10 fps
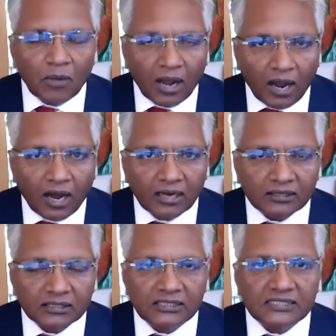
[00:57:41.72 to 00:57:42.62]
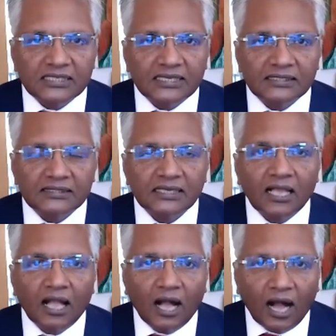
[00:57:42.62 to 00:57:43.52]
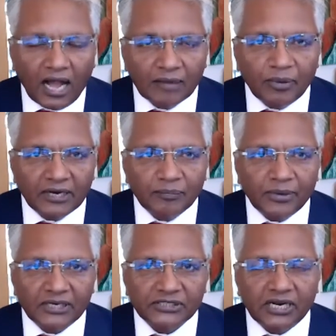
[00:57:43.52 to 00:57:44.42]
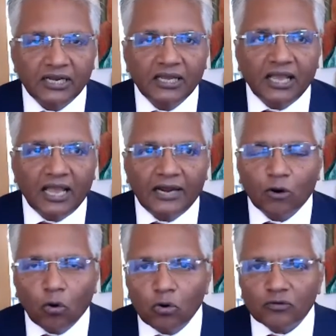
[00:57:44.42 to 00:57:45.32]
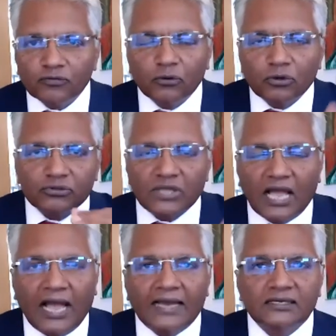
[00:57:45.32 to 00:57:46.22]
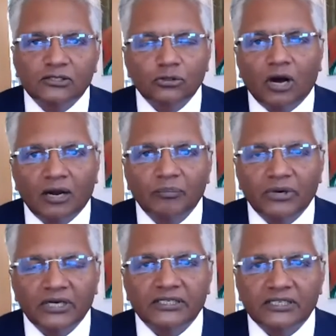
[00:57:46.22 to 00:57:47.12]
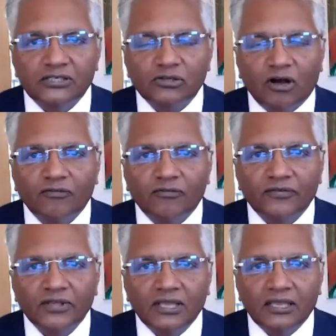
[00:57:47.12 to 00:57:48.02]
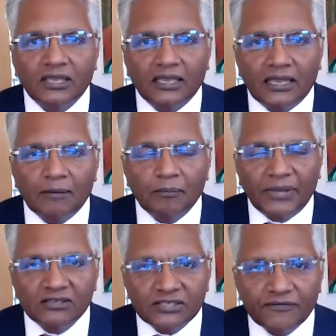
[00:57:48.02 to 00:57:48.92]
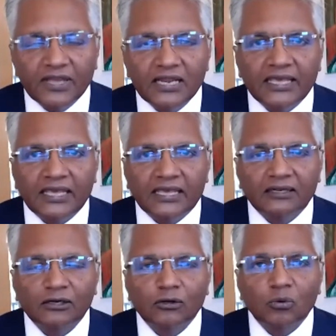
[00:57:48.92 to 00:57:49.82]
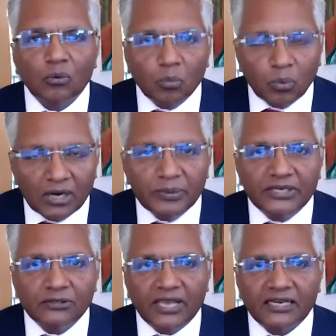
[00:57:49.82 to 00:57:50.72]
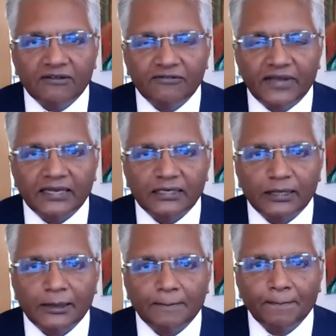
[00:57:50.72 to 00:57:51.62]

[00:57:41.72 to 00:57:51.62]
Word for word: heart disease, high blood pressure. And all of those add to our burdens of being severely ill were we to get infected.